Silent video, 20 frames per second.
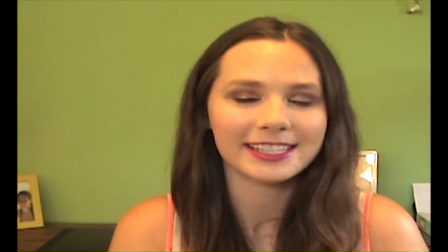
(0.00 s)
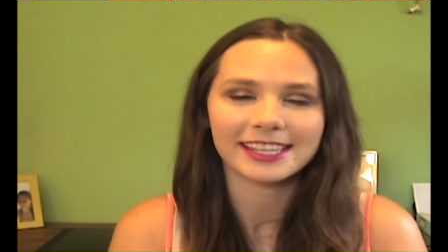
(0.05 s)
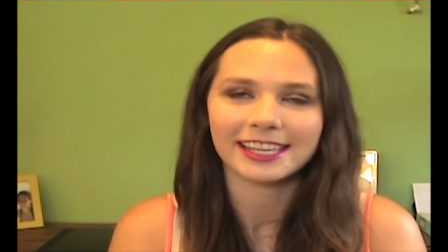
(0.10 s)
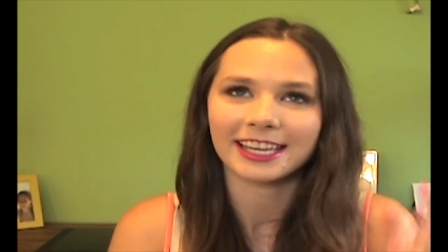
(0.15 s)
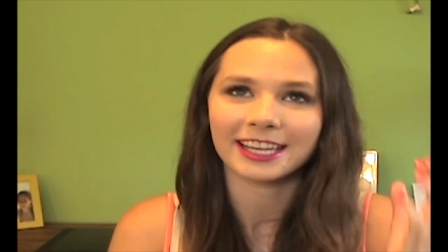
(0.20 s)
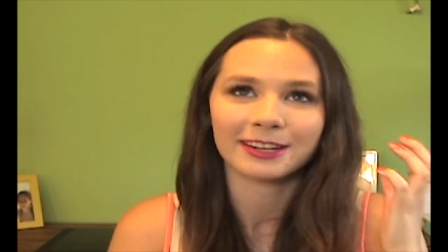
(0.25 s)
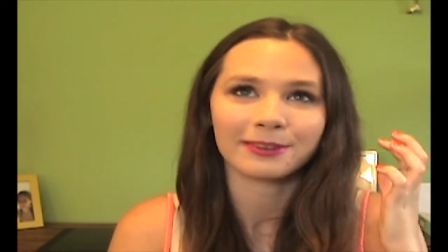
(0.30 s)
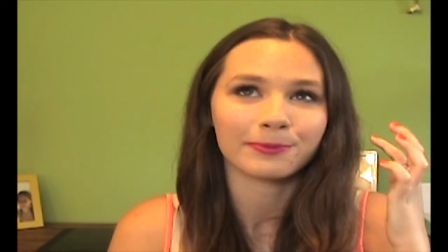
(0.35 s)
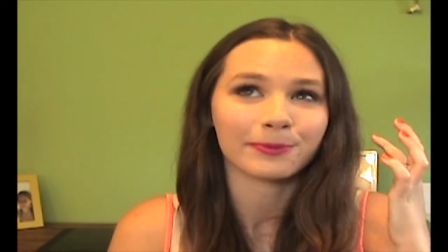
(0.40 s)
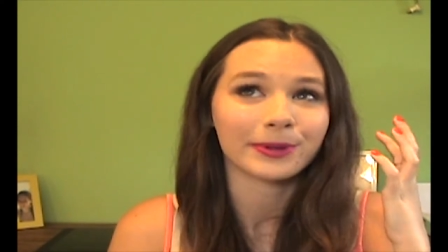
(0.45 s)

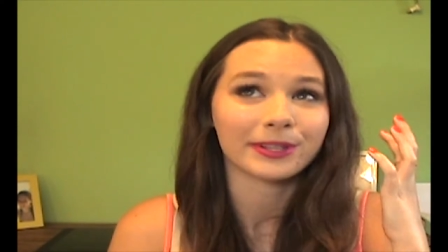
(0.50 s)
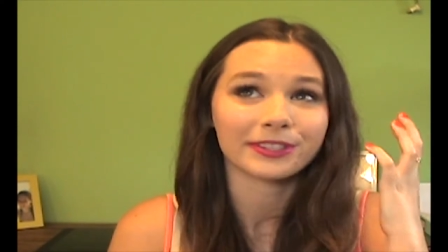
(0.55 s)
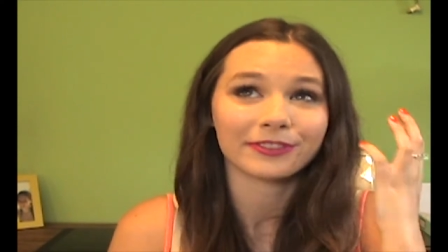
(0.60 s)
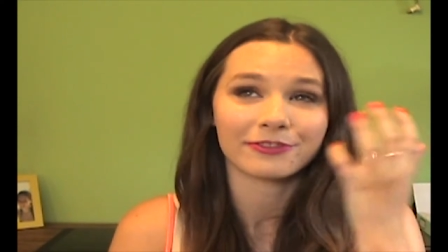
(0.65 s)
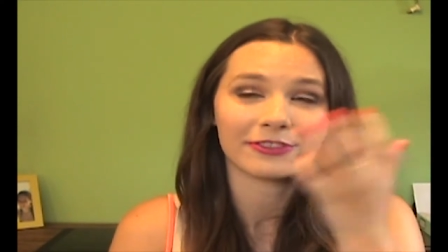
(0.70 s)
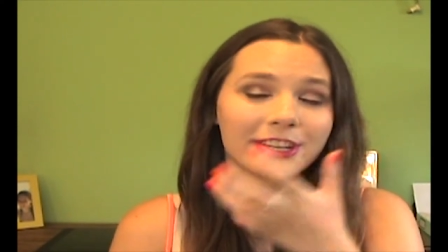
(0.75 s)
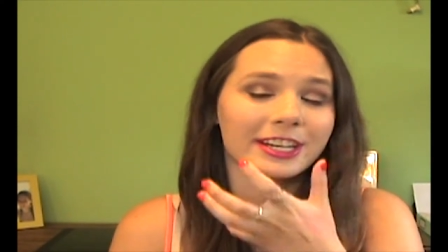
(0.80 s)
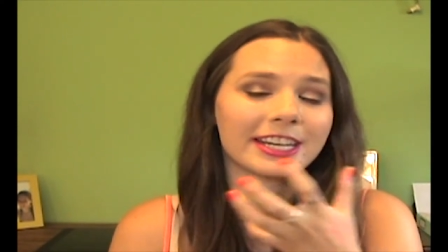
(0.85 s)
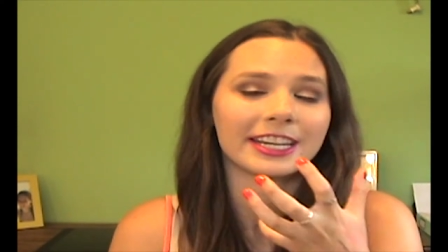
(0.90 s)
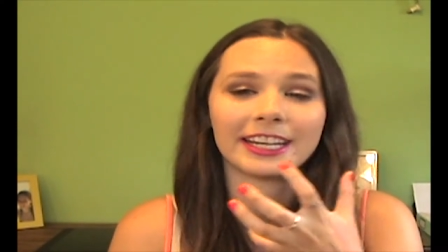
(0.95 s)
skin was
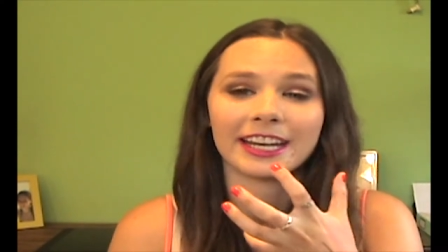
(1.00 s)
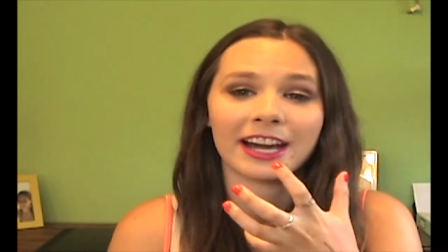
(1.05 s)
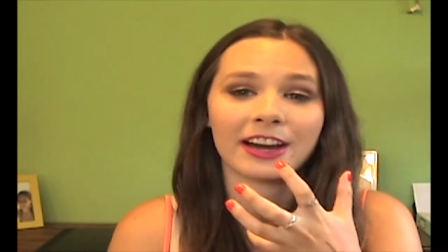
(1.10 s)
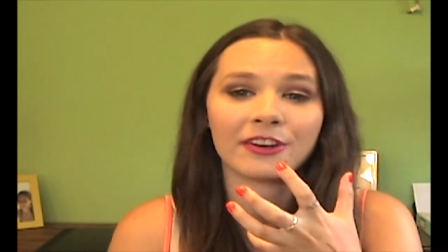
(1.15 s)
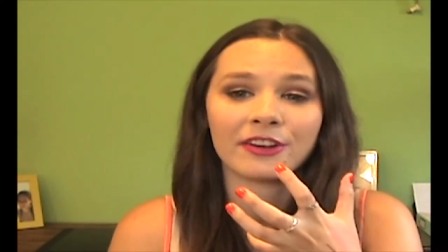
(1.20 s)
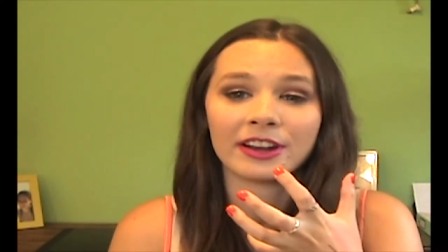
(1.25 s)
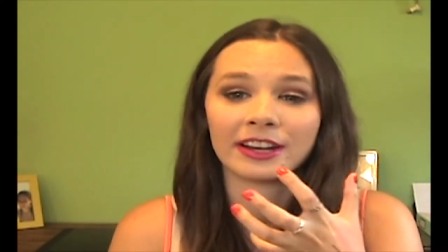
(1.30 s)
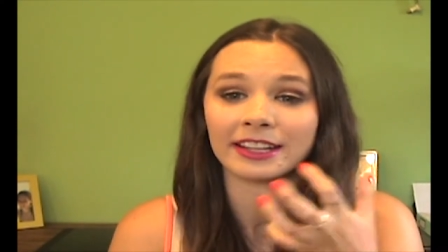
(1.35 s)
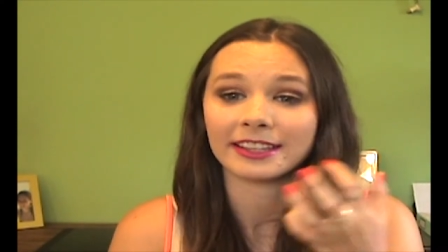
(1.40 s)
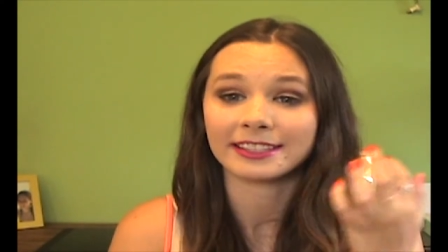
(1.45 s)
freaking
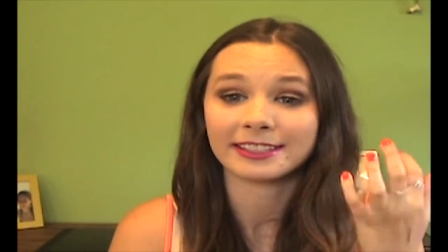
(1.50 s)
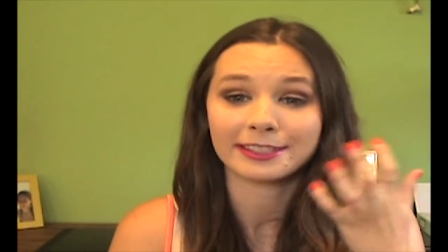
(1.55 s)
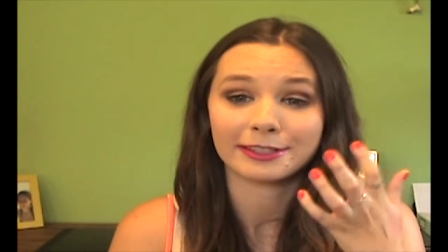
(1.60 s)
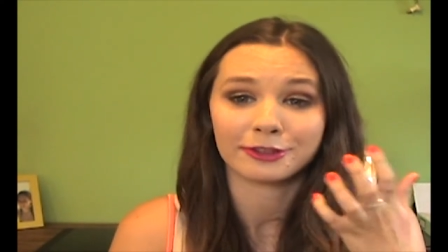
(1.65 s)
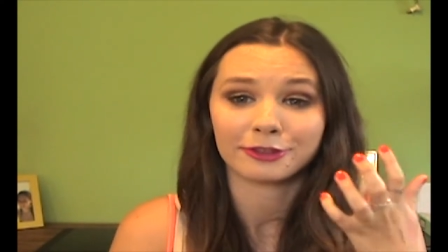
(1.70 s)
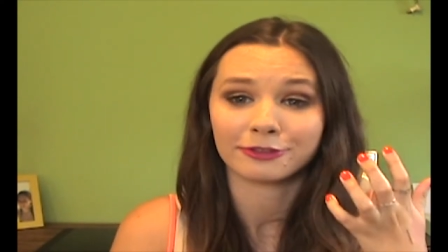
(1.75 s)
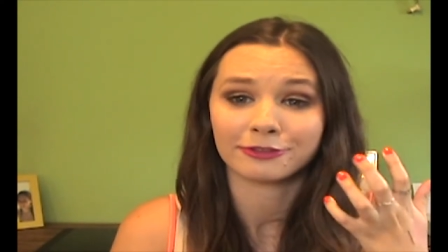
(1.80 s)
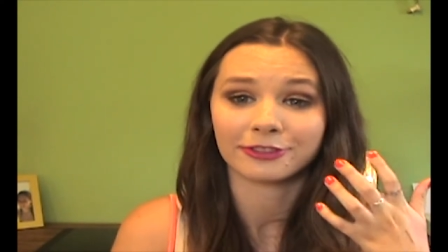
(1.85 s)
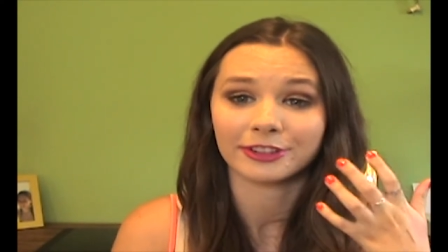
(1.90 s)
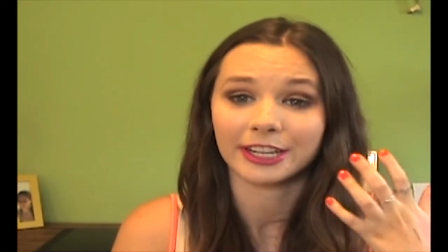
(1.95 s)
out, and it's
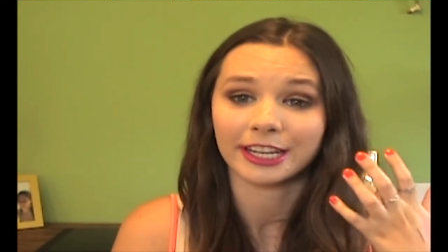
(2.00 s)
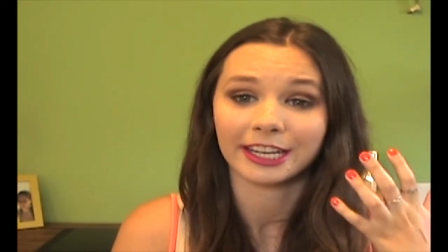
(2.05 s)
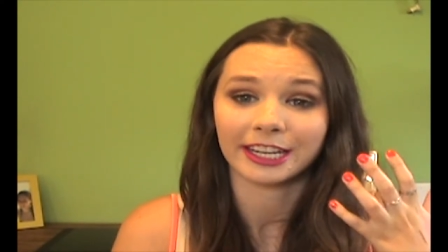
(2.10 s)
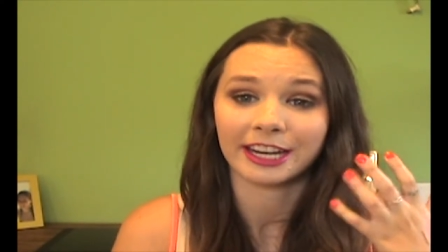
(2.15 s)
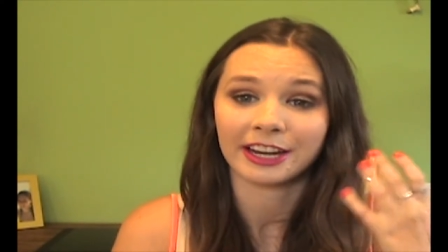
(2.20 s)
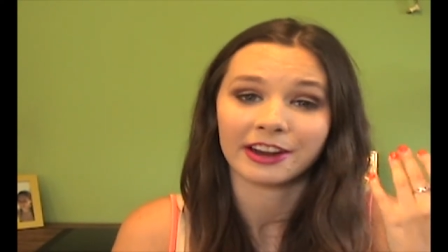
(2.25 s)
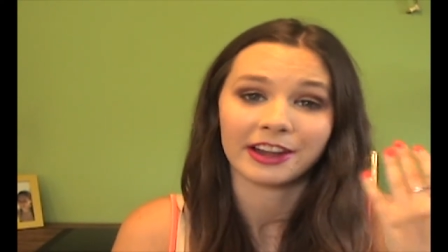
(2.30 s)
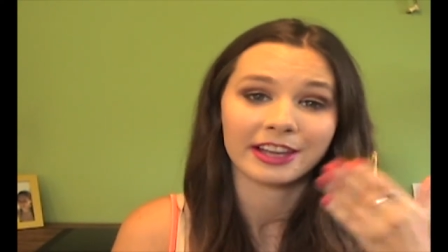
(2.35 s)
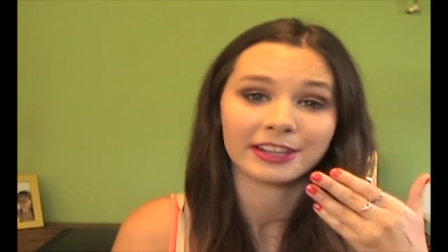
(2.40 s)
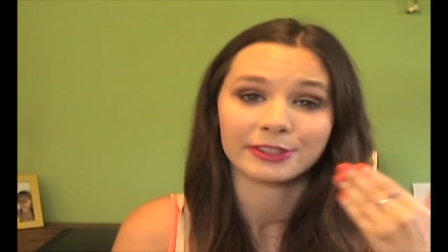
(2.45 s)
still freaking
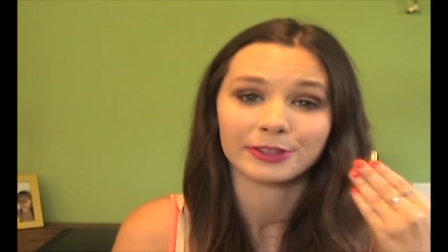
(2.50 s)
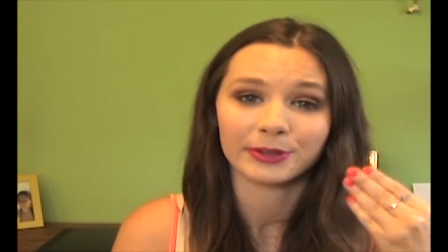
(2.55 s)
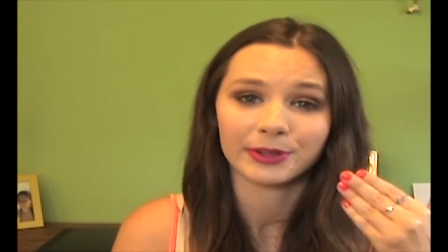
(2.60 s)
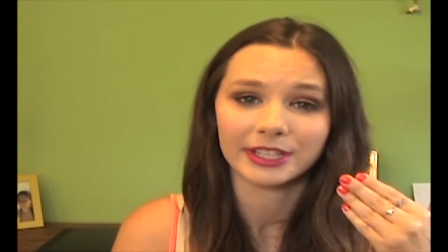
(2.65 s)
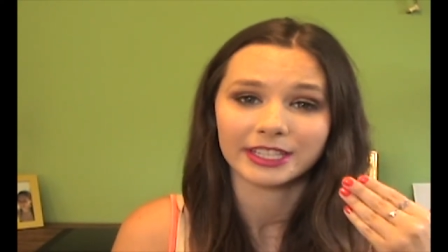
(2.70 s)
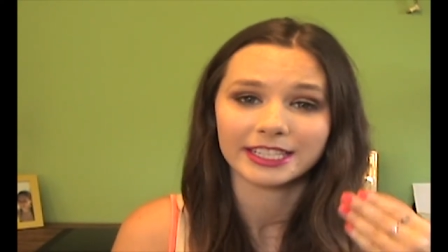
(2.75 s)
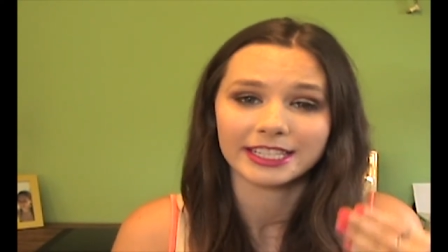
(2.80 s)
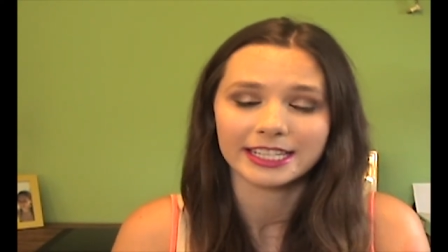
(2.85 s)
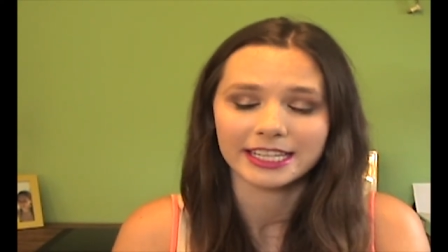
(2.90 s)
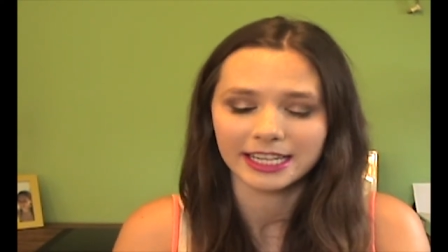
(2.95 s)
out as you
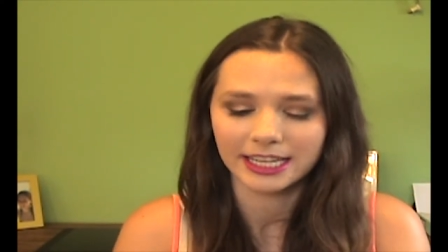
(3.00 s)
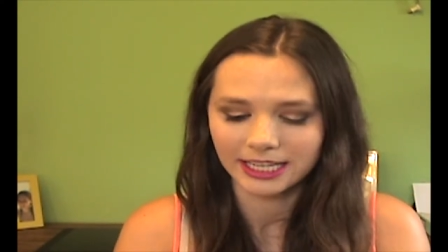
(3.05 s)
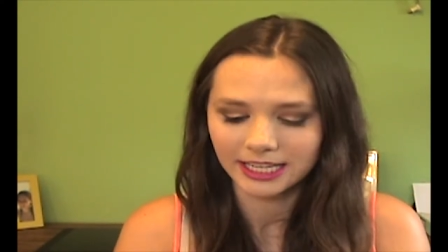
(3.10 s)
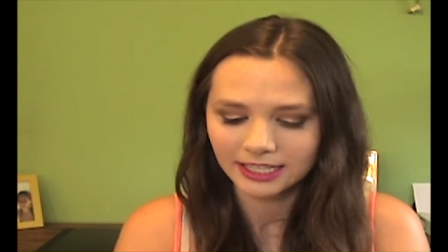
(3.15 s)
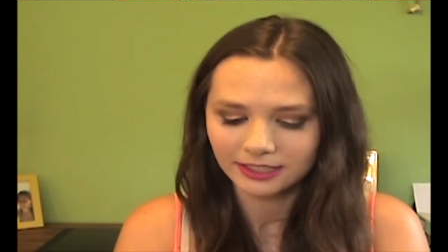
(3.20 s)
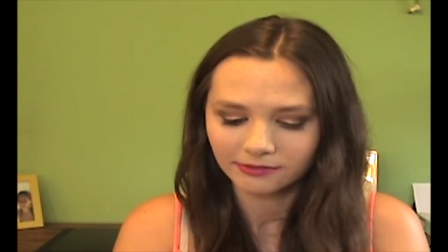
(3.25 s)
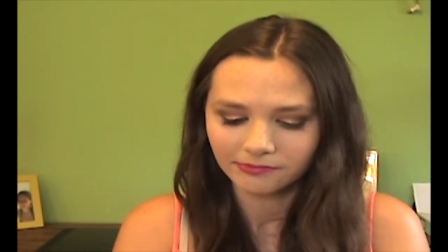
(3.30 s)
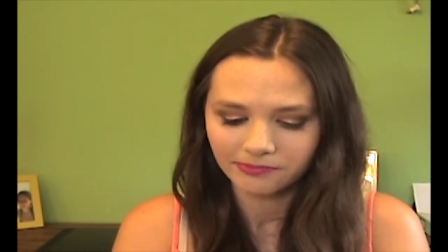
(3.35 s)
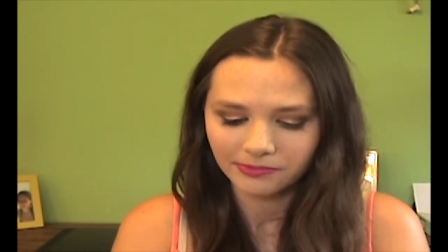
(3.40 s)
can see.